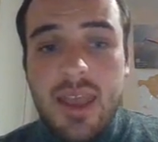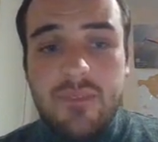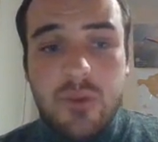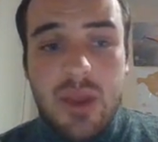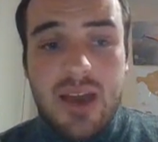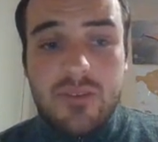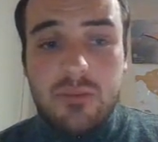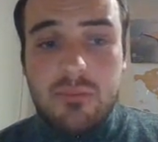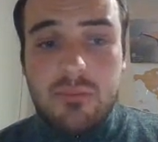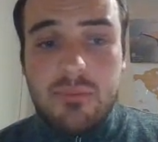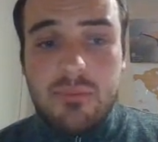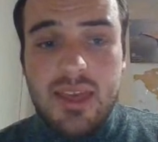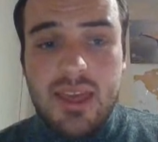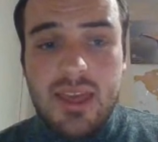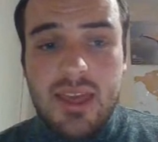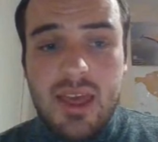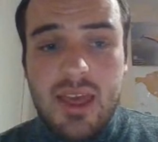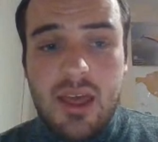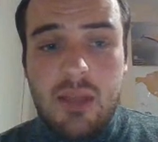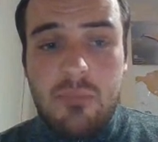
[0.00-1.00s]
If you have an
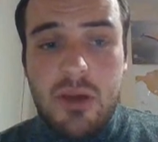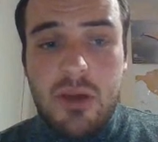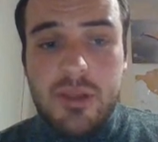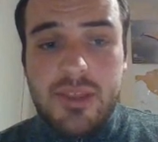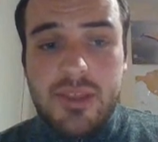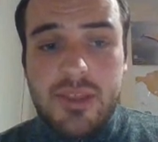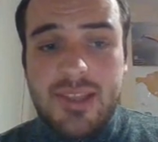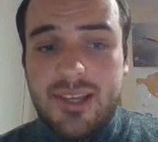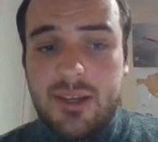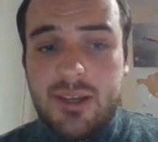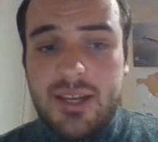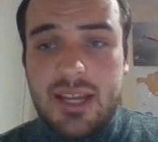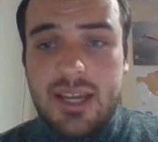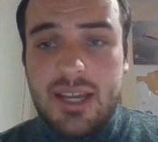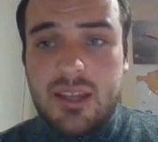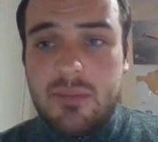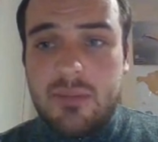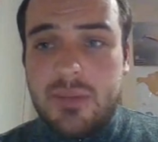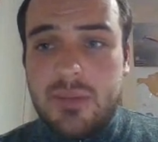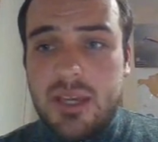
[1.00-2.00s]
emergency
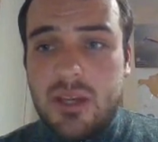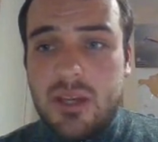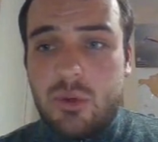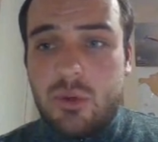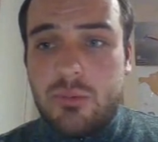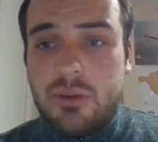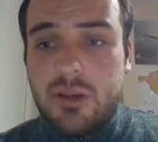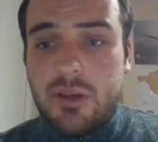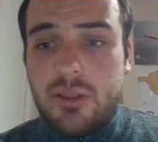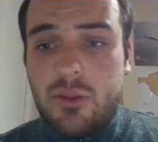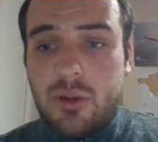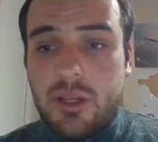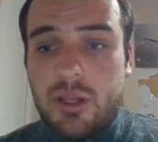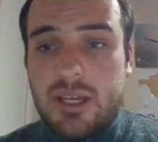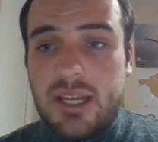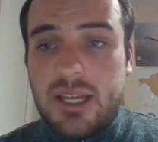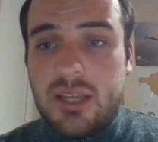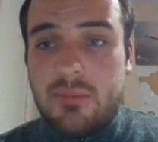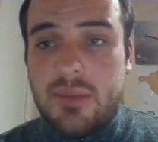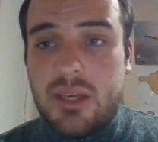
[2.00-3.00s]
locator beacon or a personal
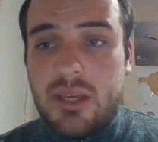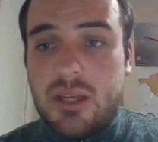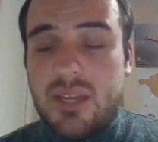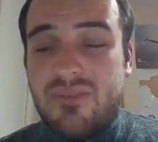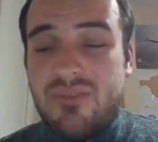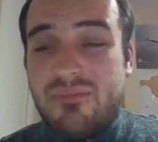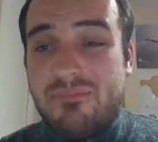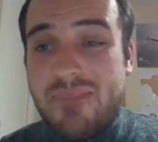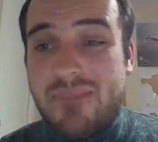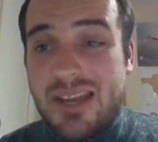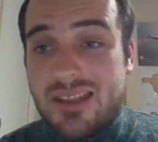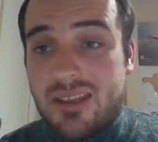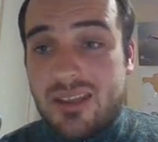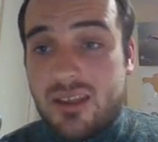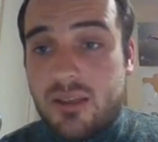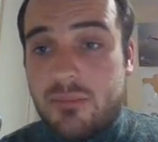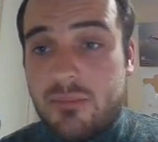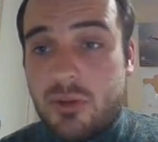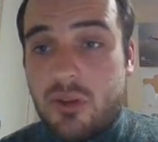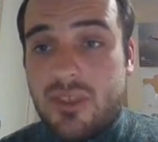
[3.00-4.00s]
locator beacon, even
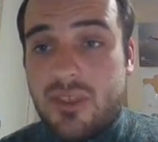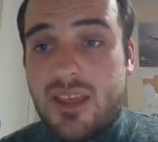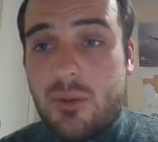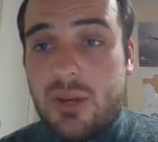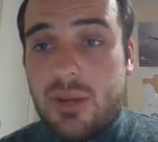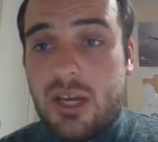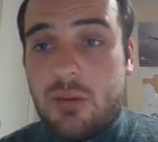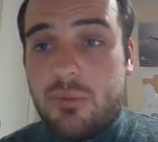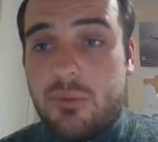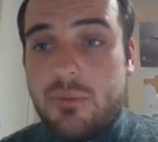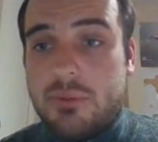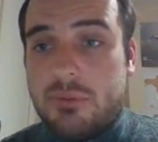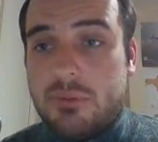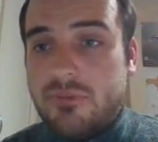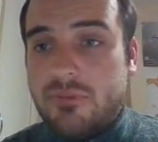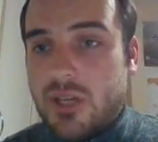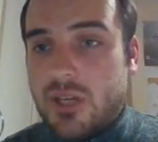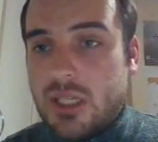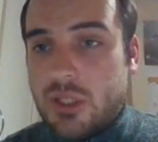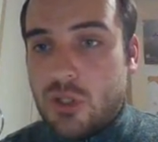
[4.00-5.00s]
better, because that will help them to
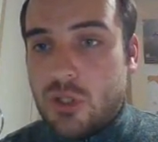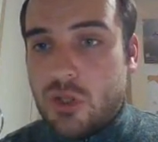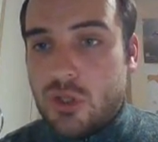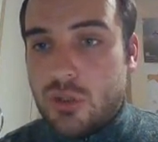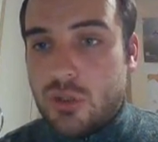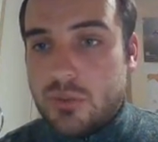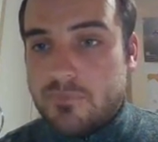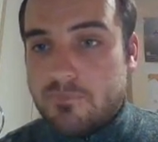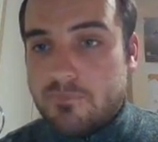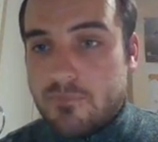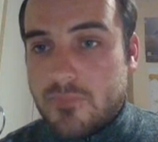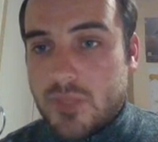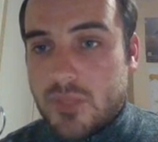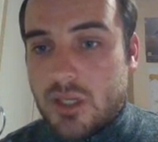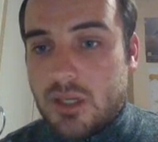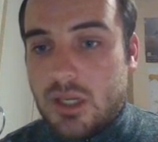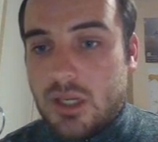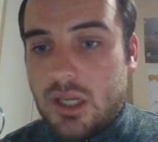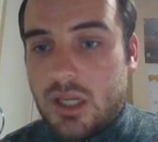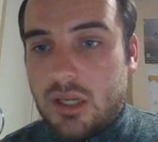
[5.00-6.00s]
find you.
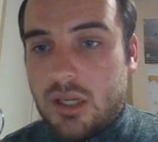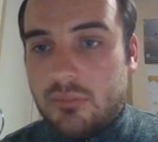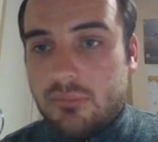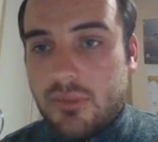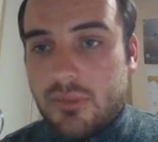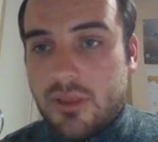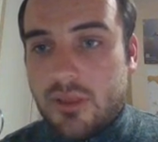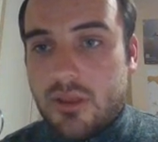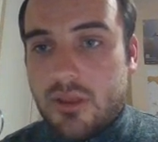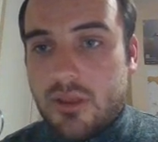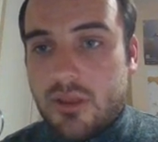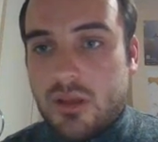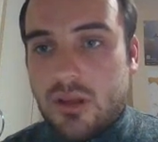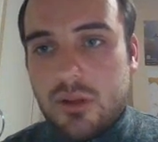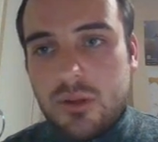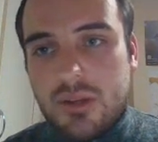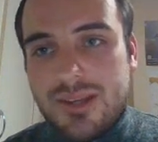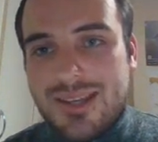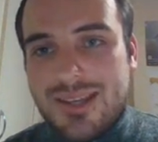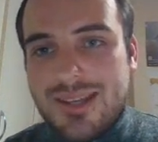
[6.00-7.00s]

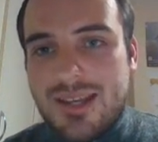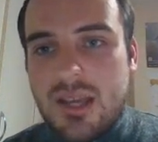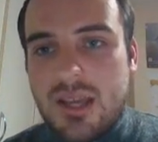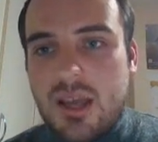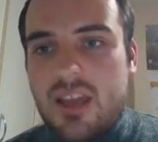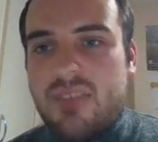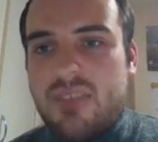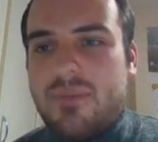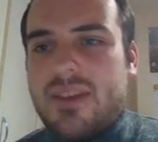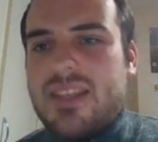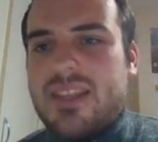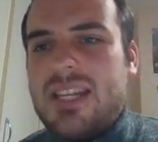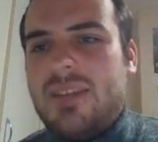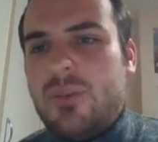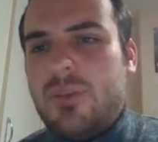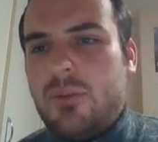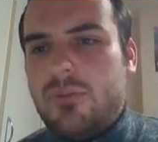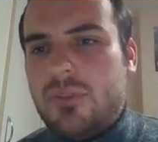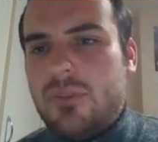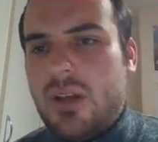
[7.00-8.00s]
So especially
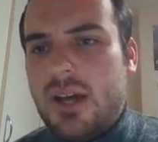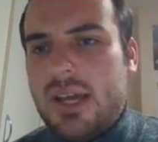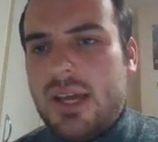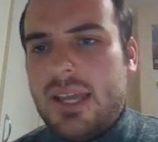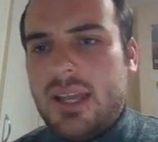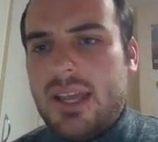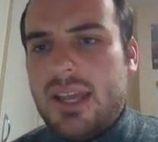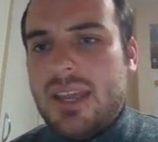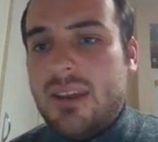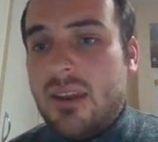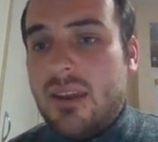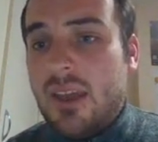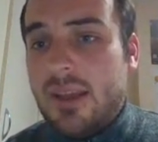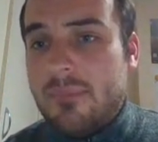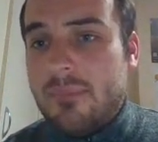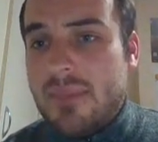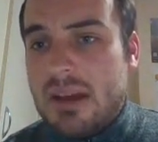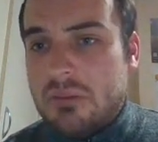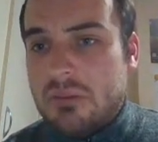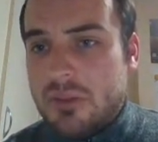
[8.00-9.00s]
if you're flying in
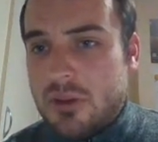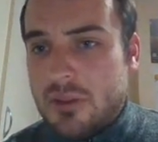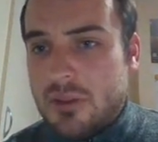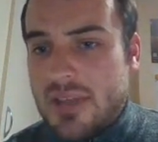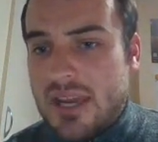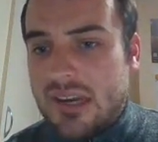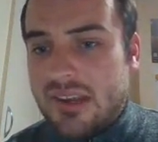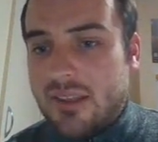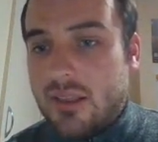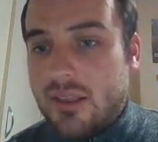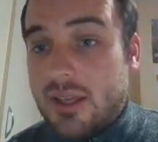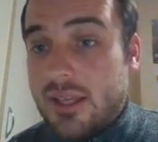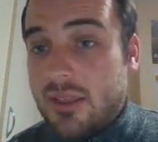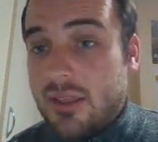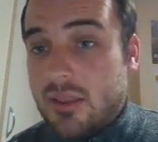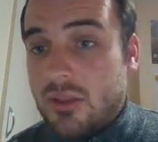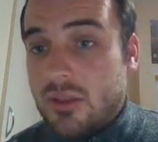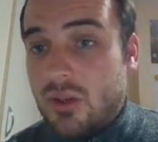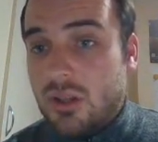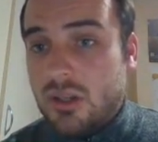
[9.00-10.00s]
like mountainous areas
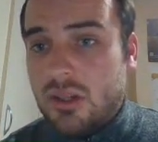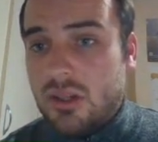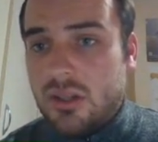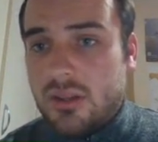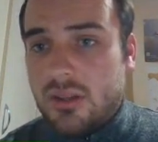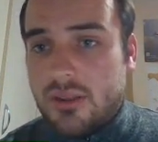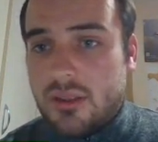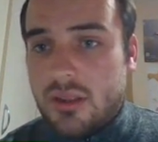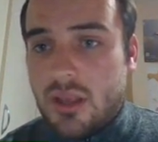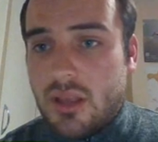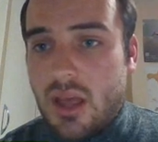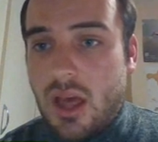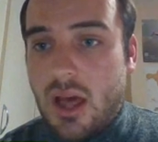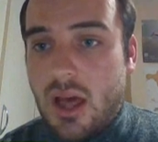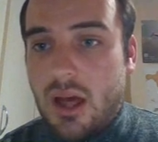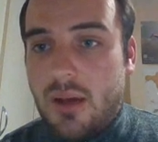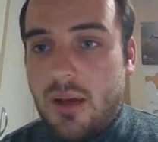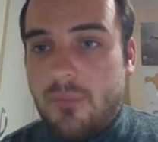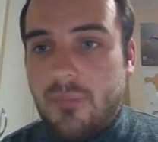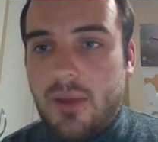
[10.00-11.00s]
like in Scotland,
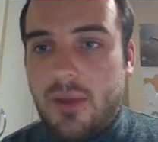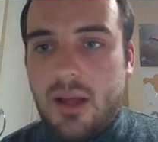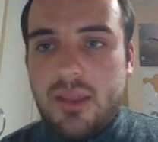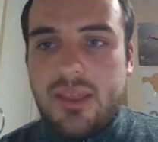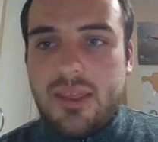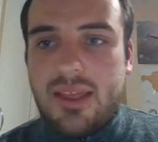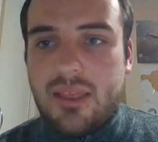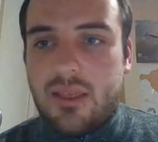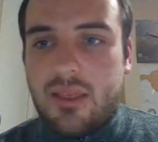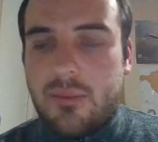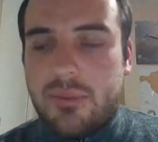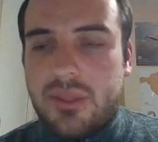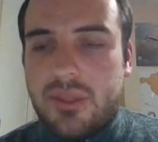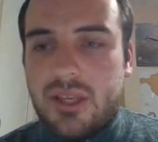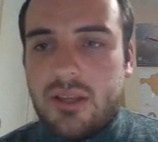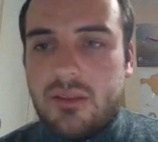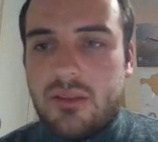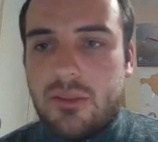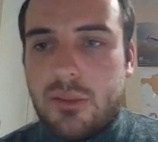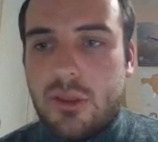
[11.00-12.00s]
that's
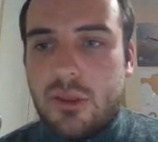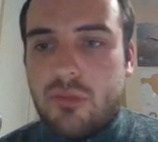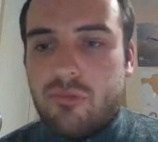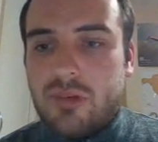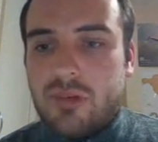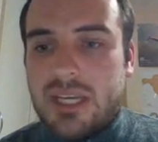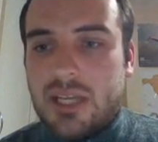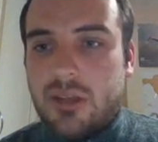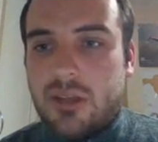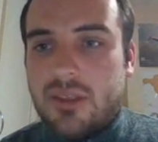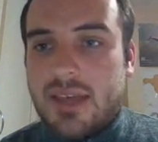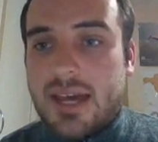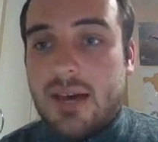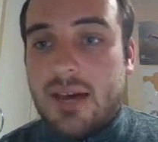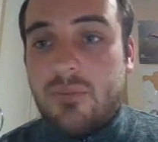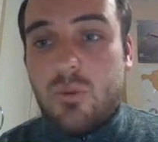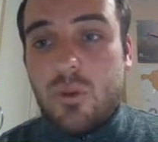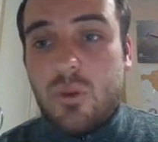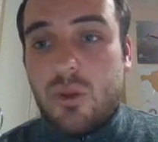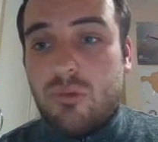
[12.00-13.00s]
something that's really good to
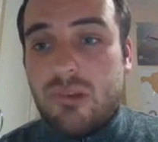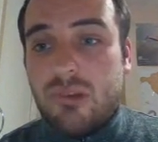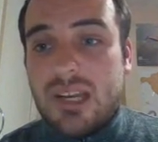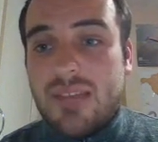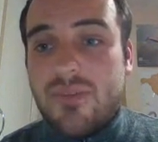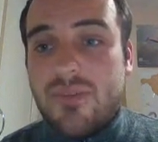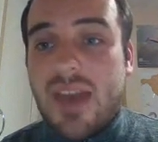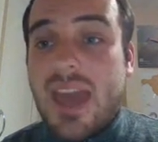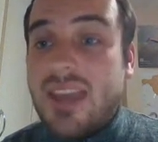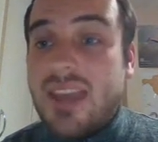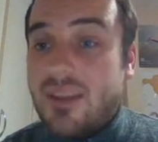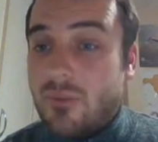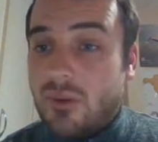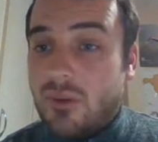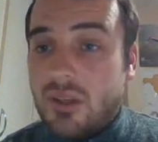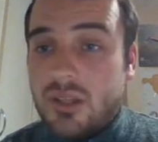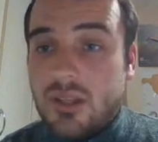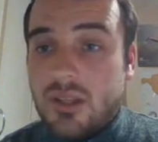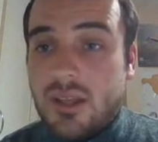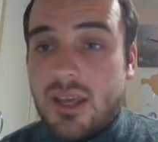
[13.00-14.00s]
have, although really for
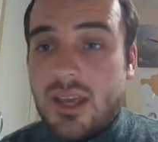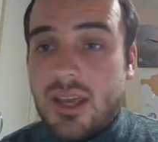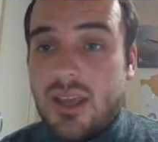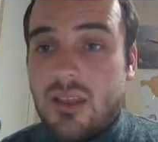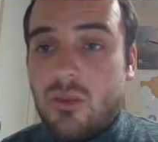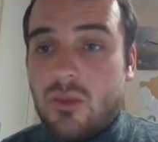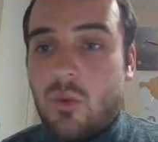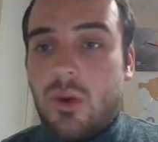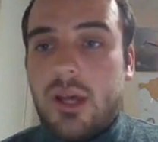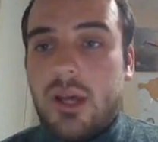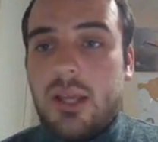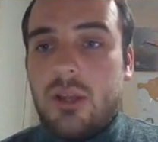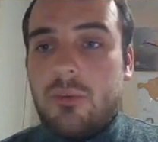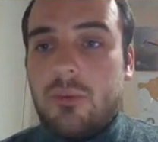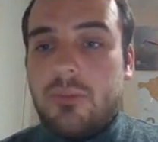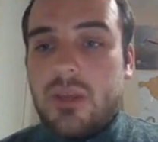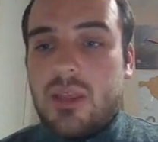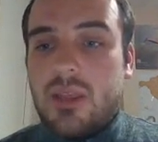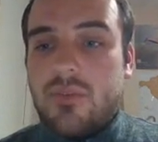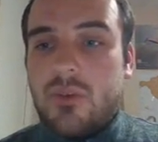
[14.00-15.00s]
anyone, it is quite
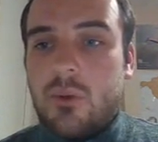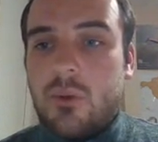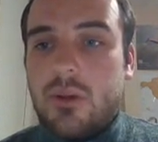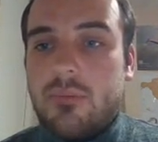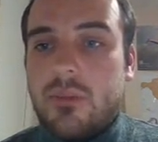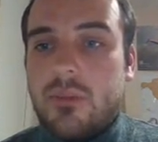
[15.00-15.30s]
a piece of